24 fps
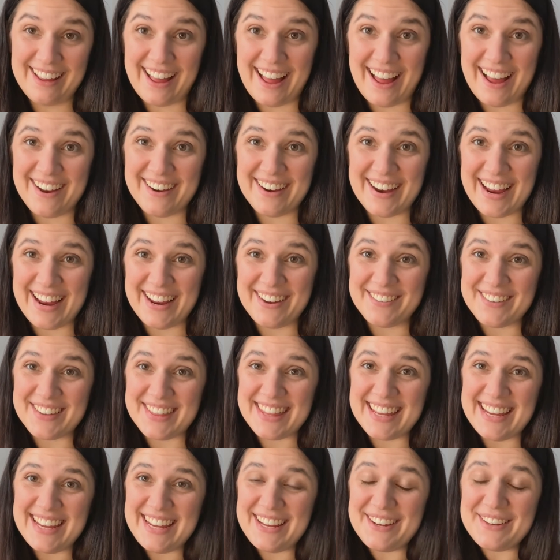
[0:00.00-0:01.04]
All right, well,
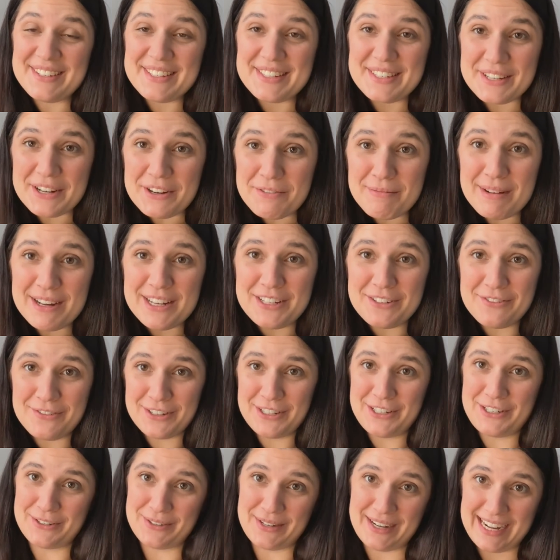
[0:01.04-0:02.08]
thank you so much for
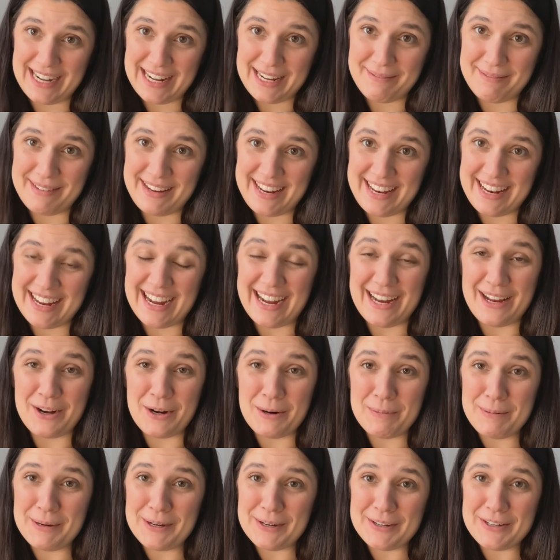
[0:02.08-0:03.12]
joining me. I
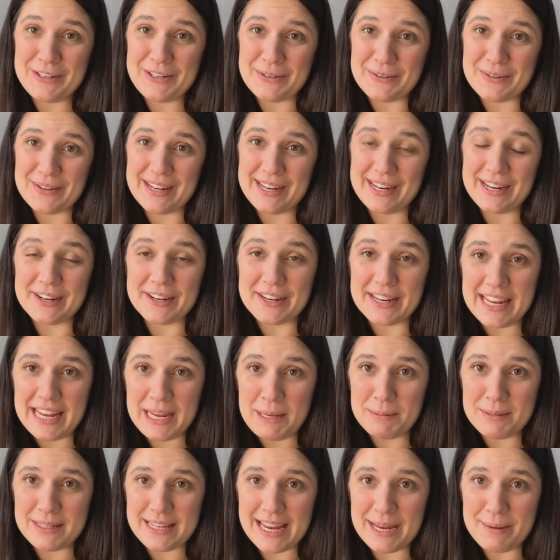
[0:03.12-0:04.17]
hope you're enjoying your
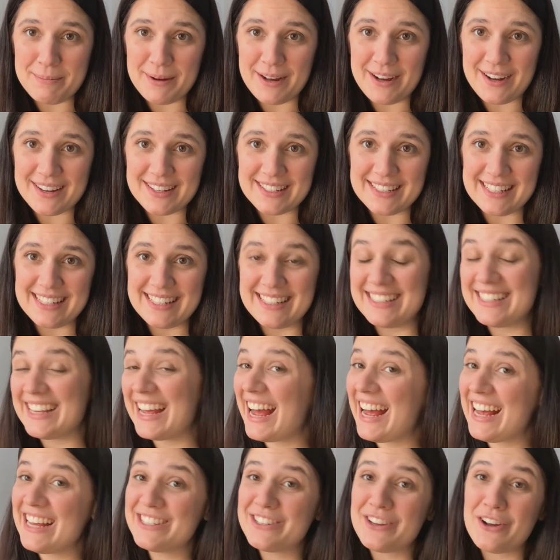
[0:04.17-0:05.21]
keepsake boxes.
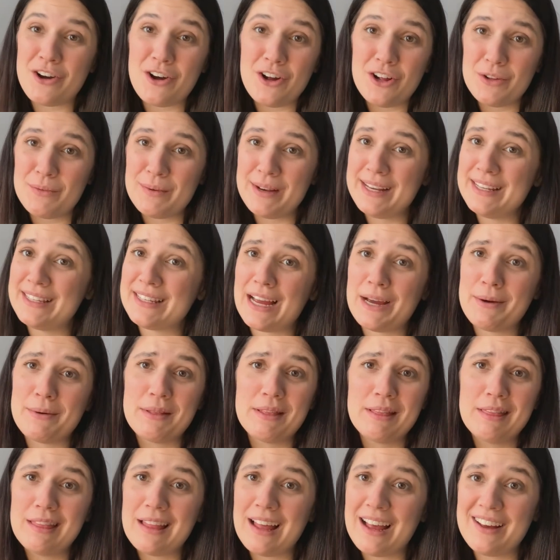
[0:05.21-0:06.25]
As always, I would
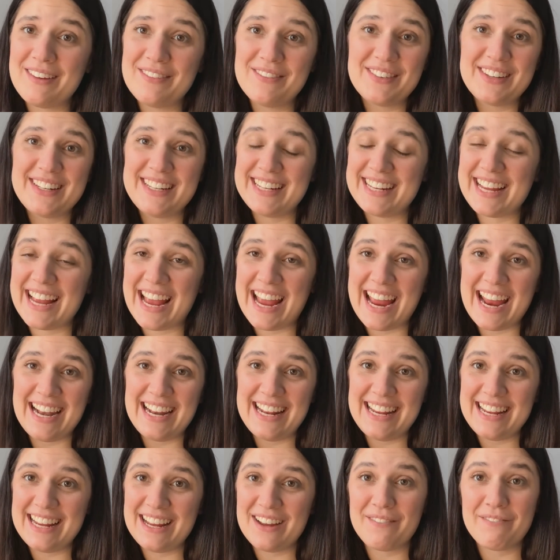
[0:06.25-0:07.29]
love to get
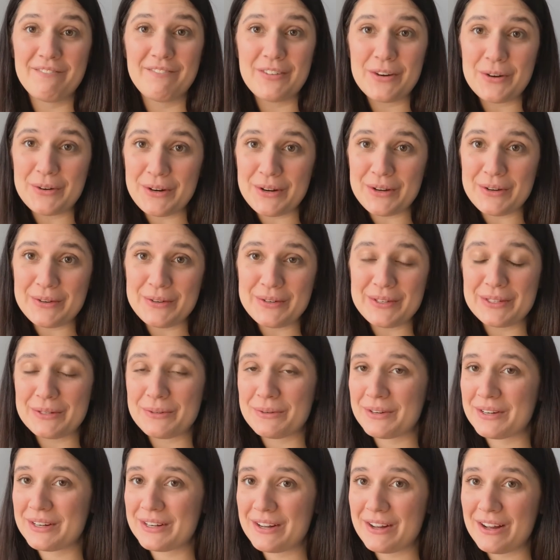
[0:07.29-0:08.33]
any photos
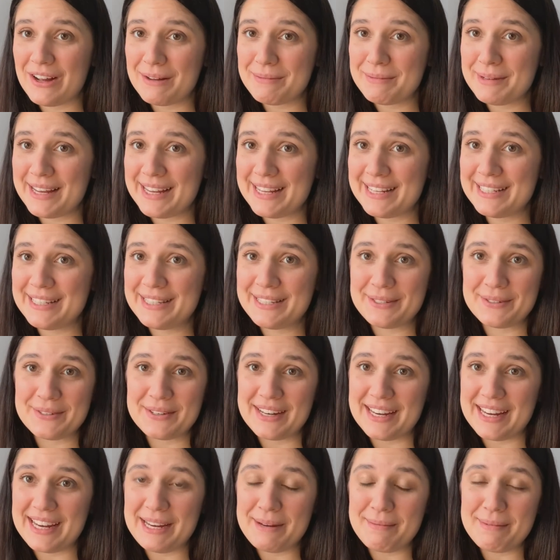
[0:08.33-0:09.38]
or comments or
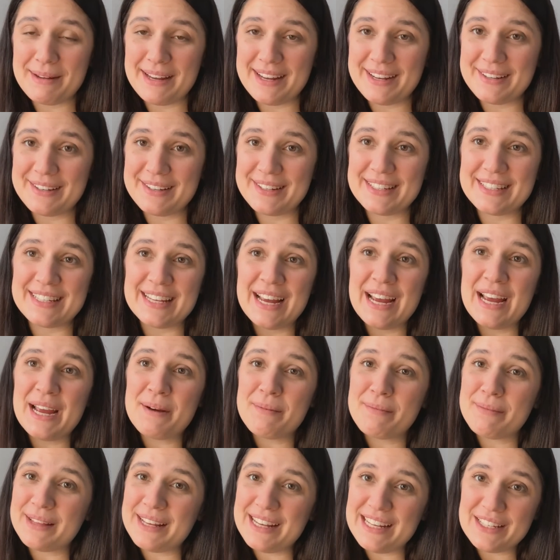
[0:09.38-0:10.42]
emails.
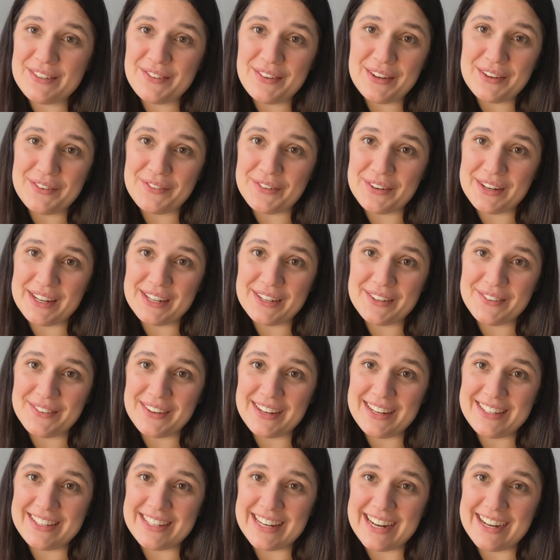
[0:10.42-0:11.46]
Please feel free to
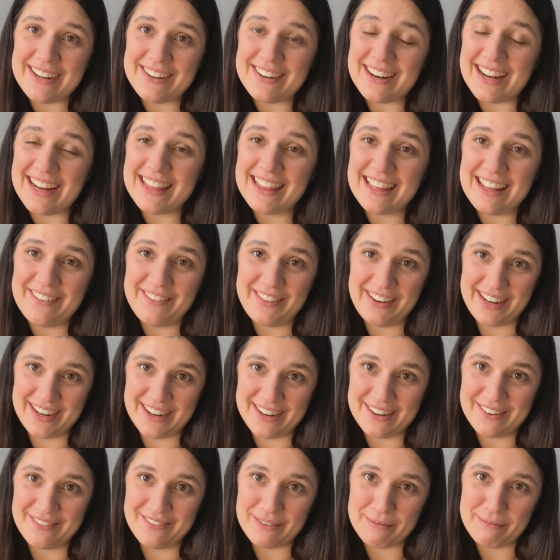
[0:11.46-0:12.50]
reach out. I love
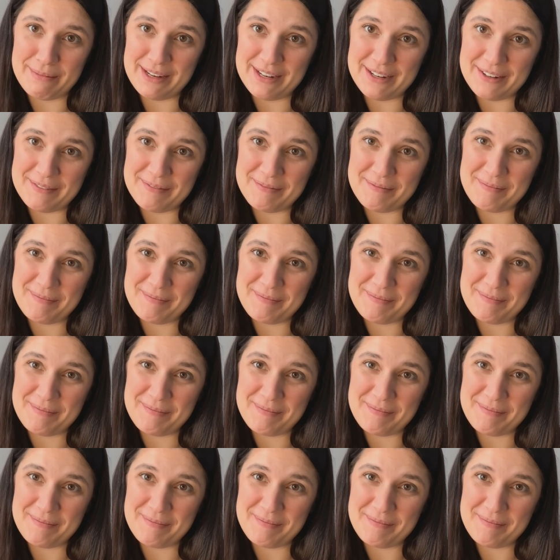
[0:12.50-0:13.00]
hearing from you.